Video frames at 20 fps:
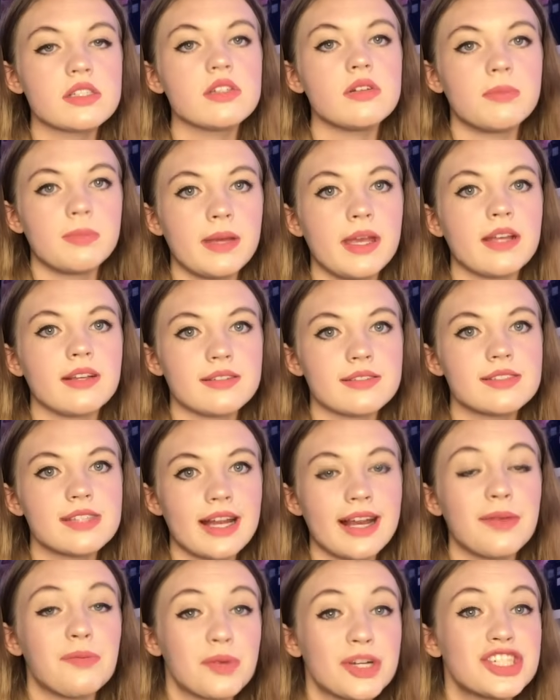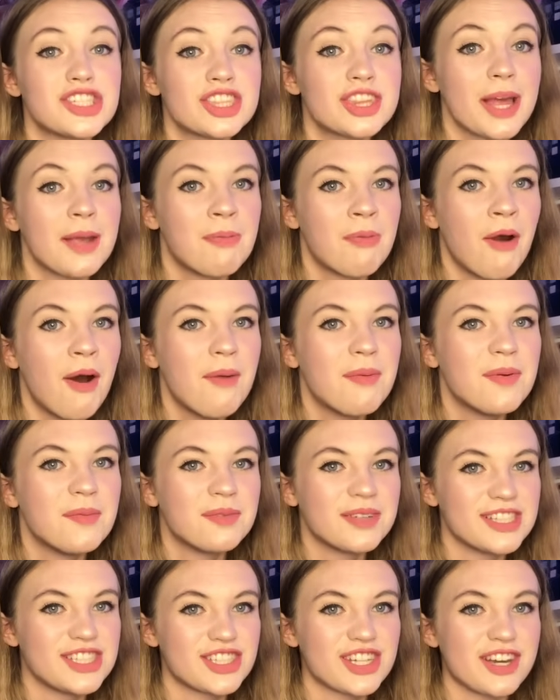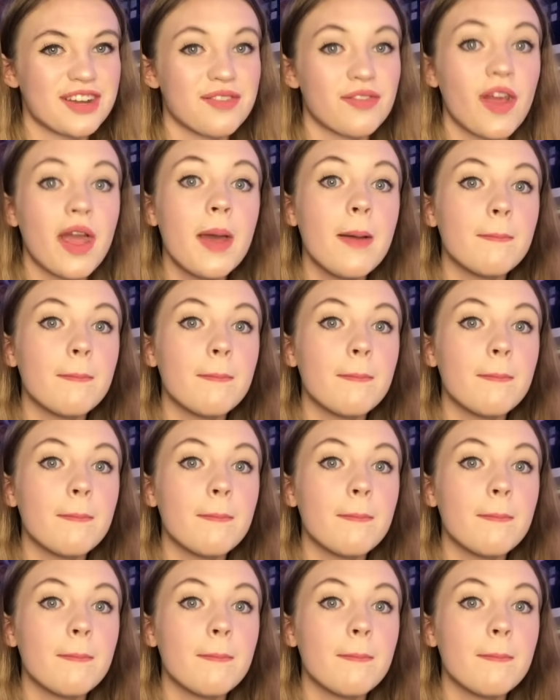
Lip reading: you're being silly, which they probably should have.